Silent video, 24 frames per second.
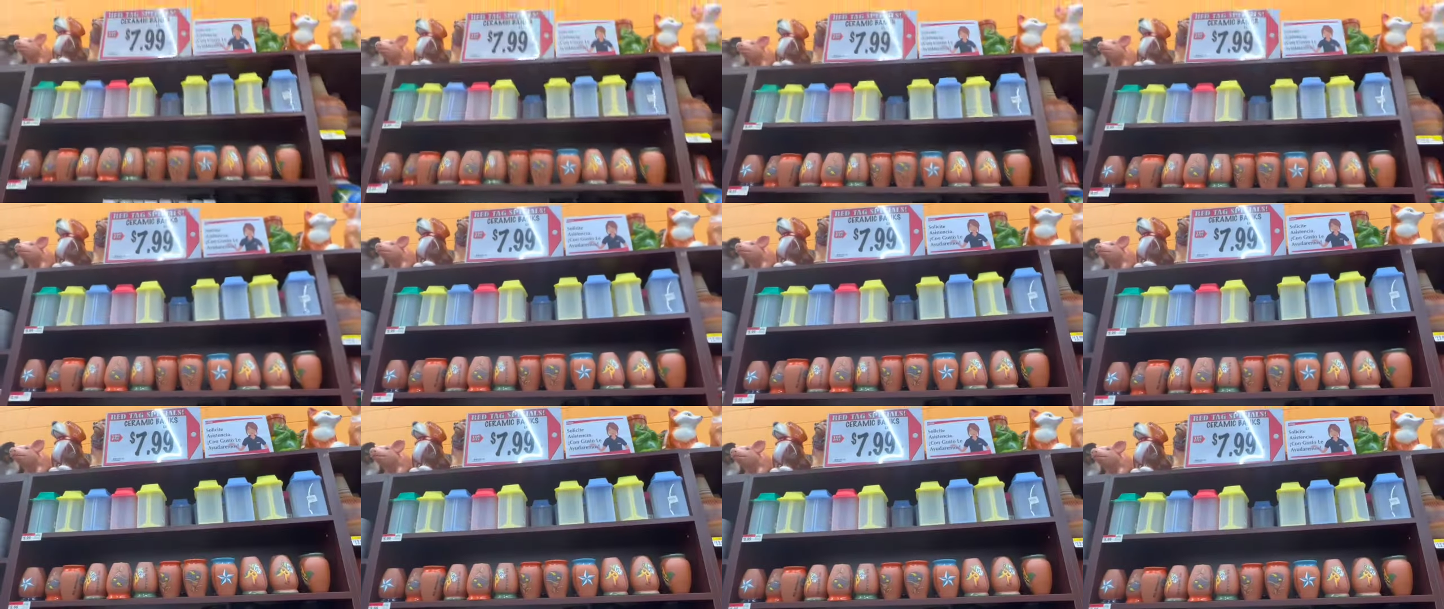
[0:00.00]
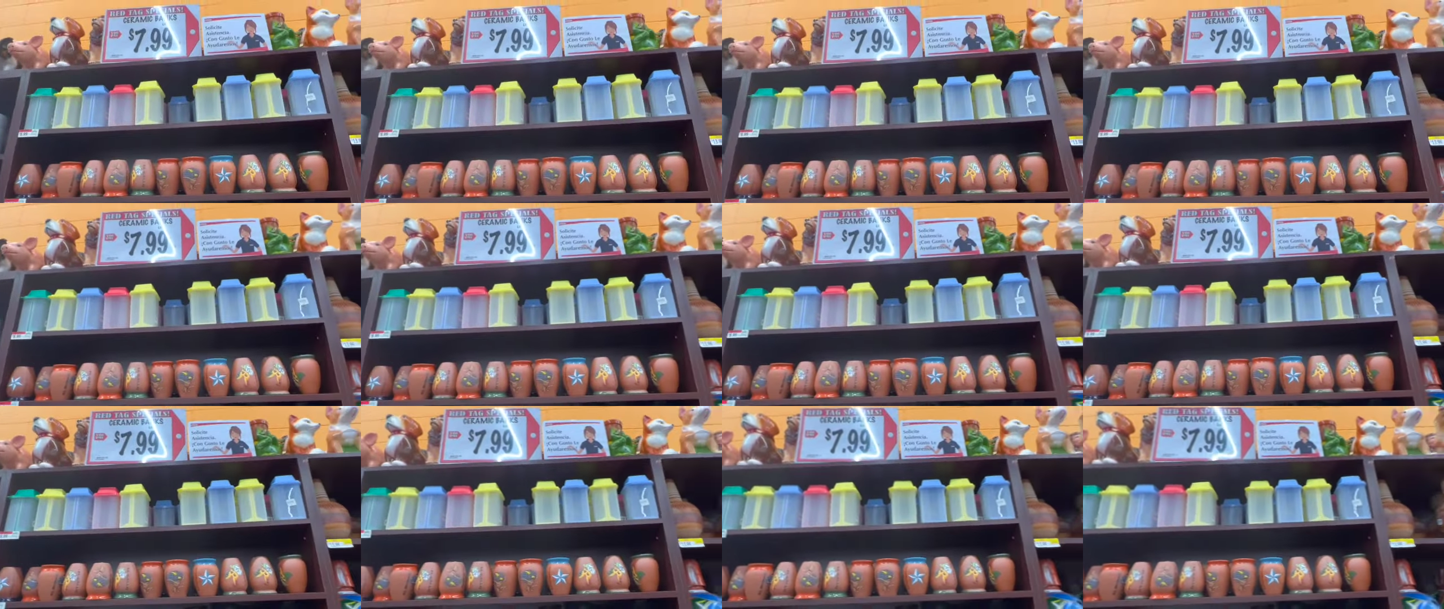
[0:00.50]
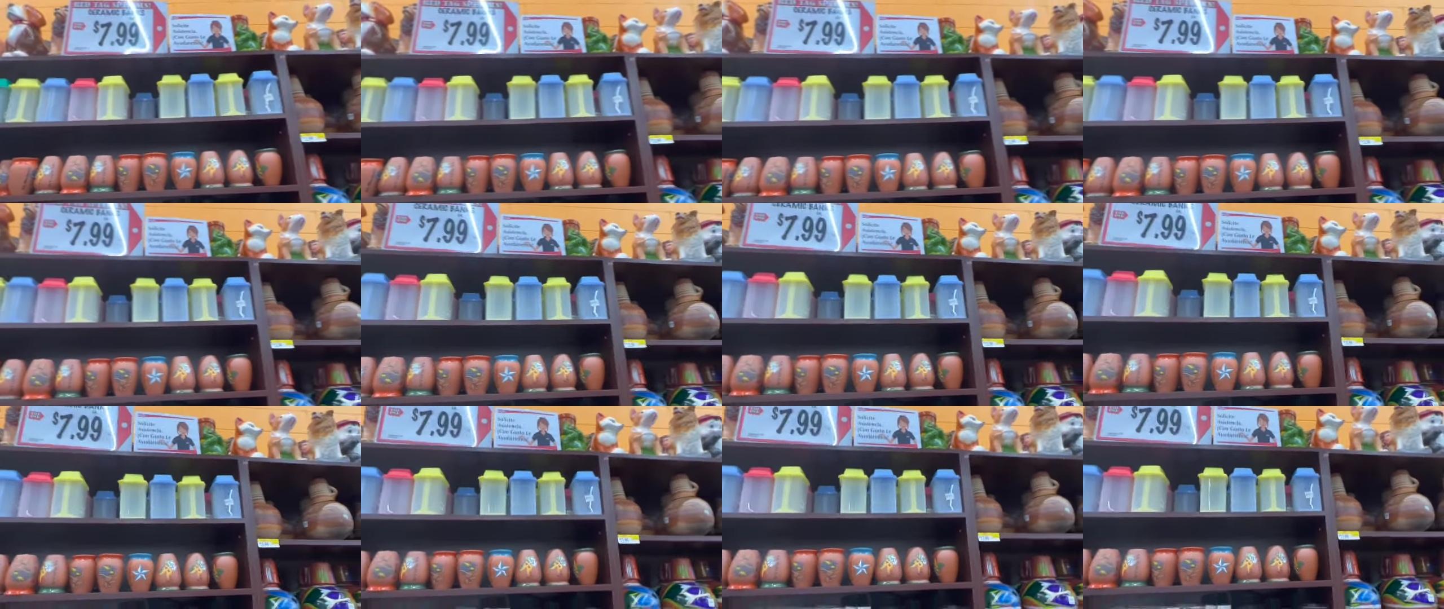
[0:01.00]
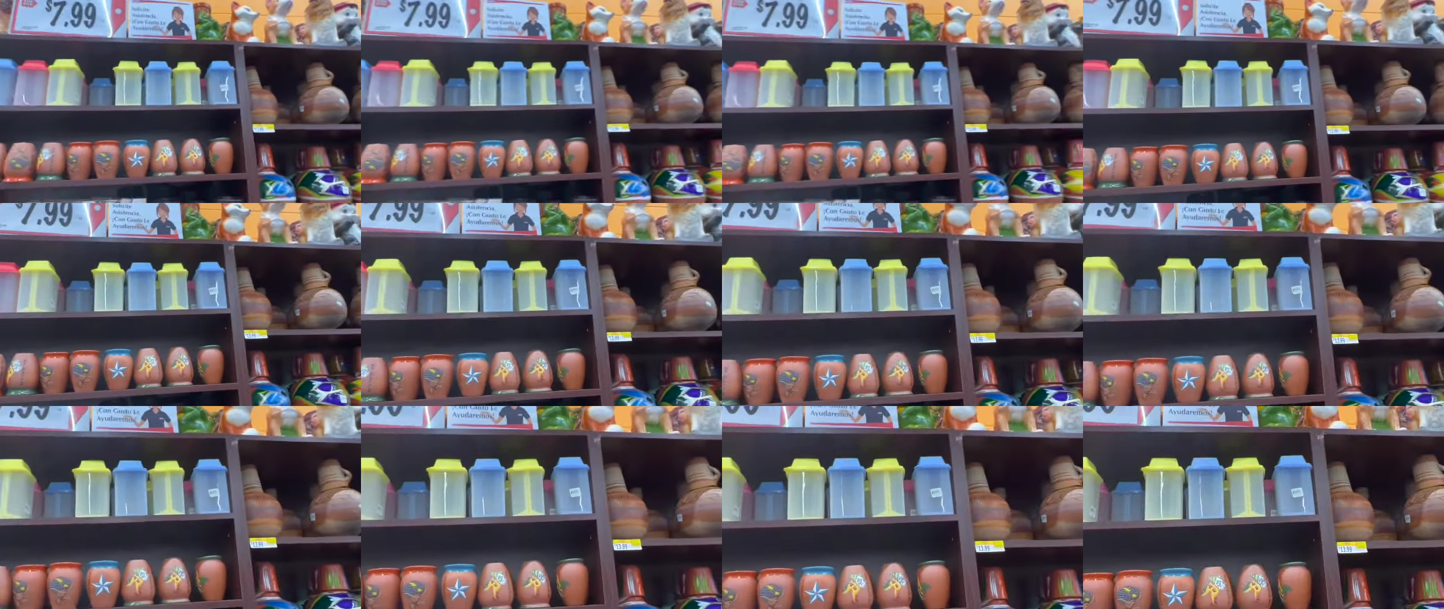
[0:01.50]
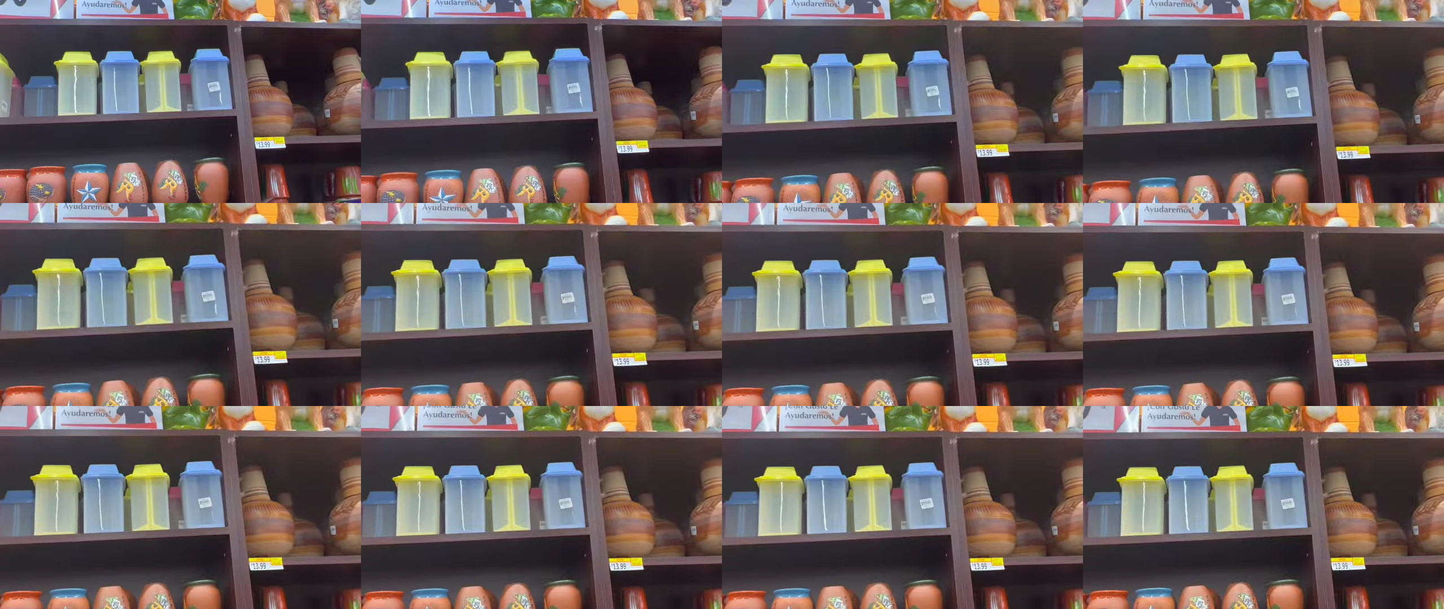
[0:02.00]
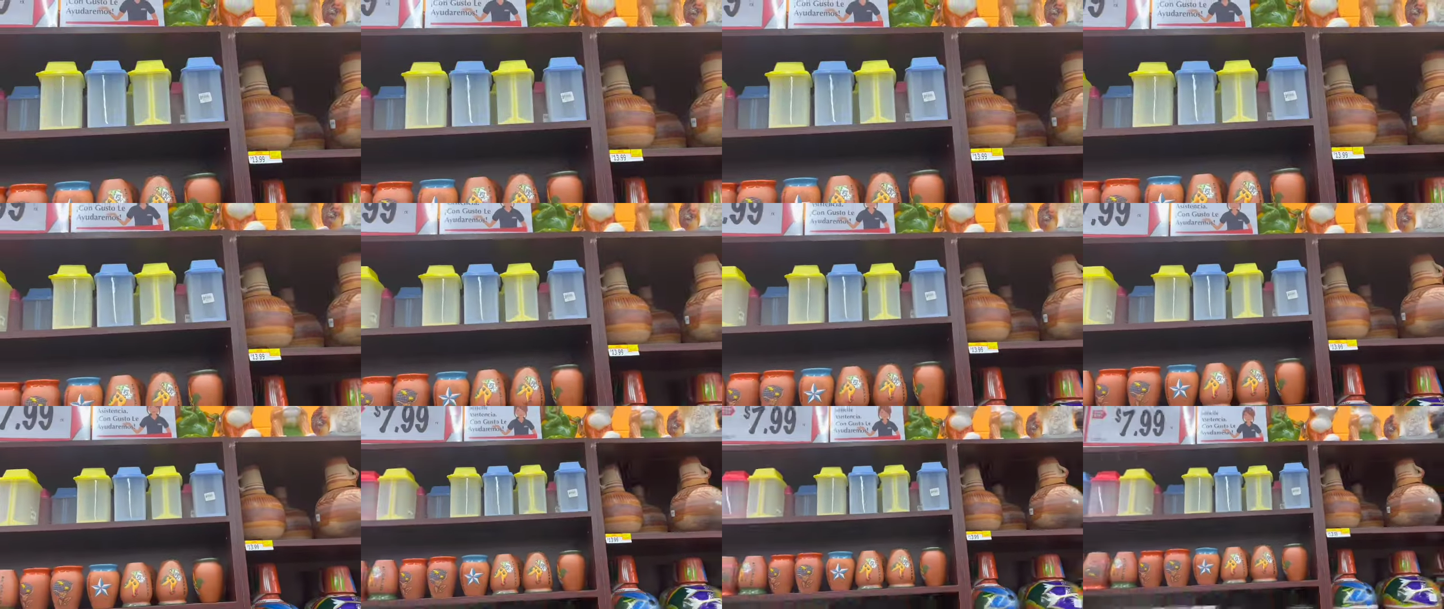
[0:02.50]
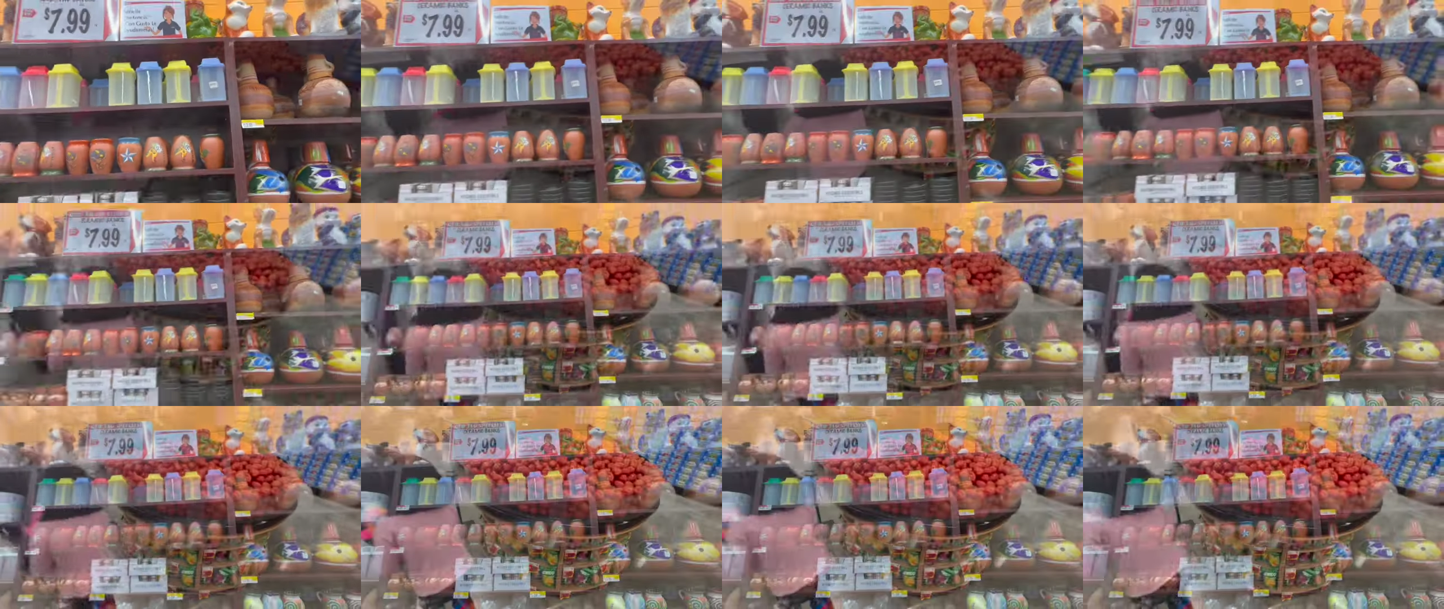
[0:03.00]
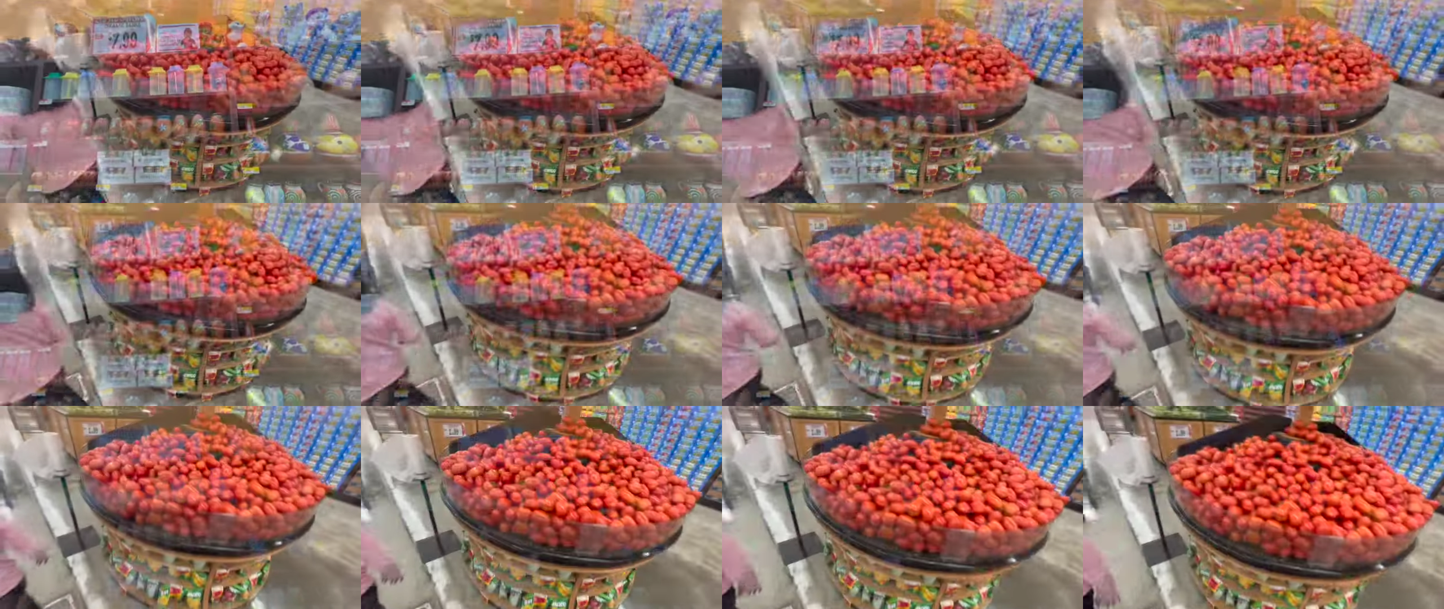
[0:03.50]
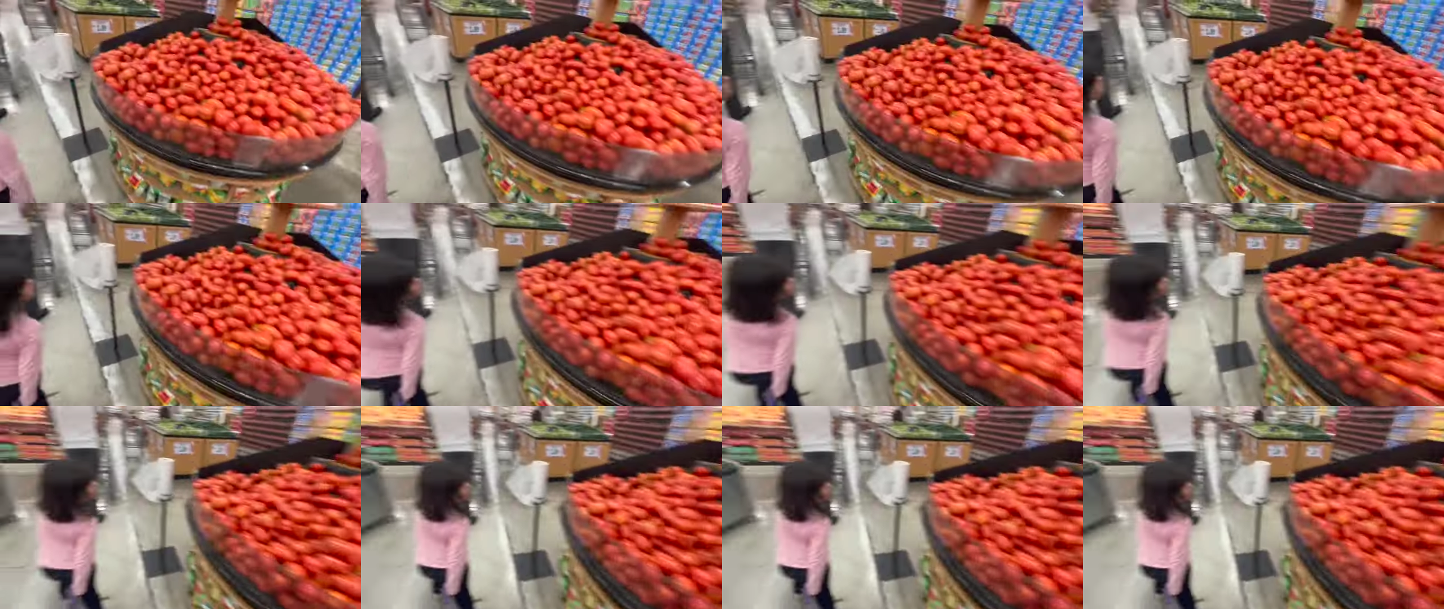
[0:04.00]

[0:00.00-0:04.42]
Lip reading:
(no speaker visible)